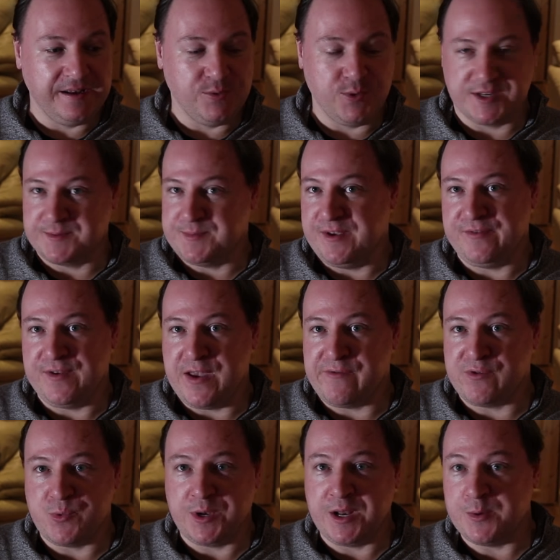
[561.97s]
It wasn't my
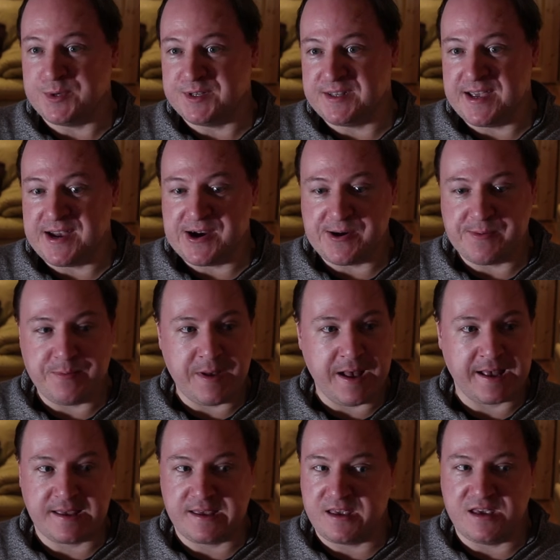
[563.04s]
favorite when I was there
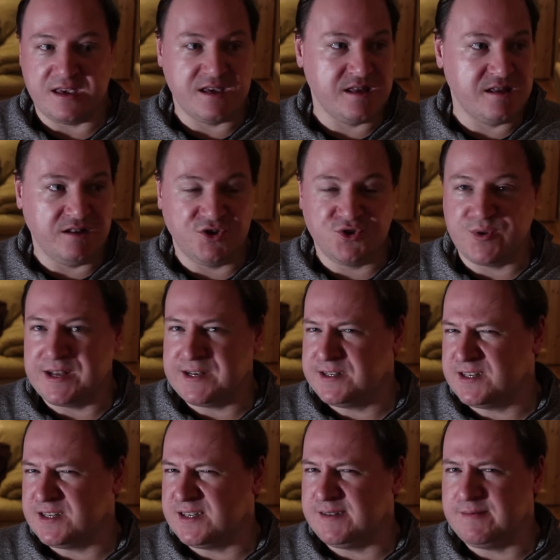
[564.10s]
back in
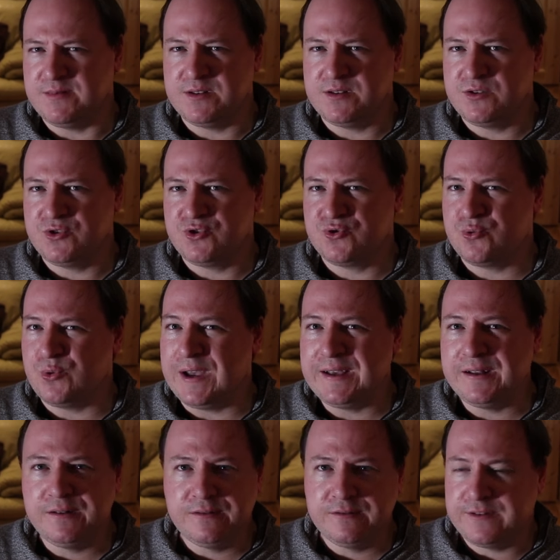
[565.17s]

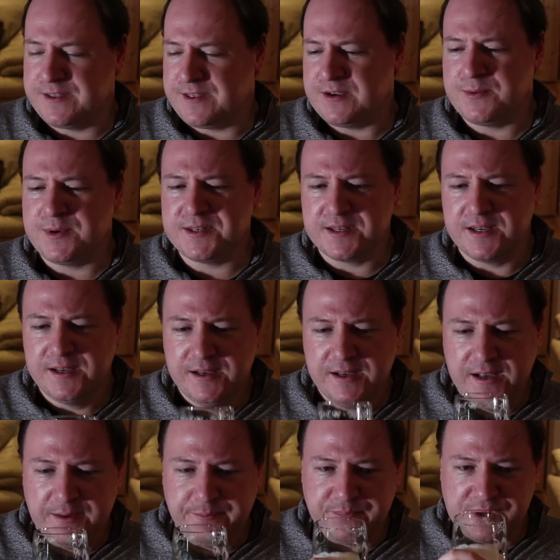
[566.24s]
2012, I think it was.
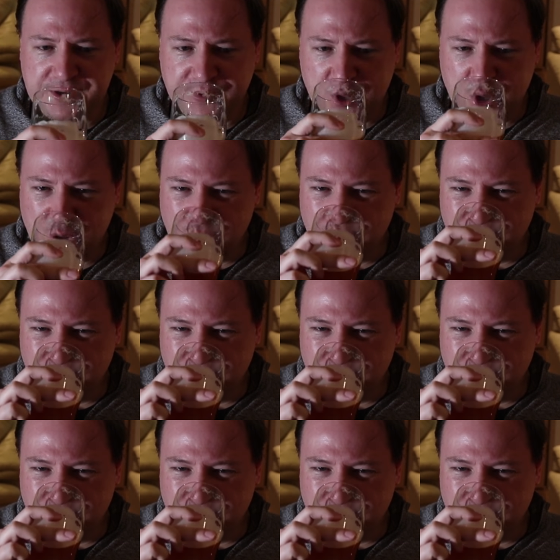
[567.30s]
But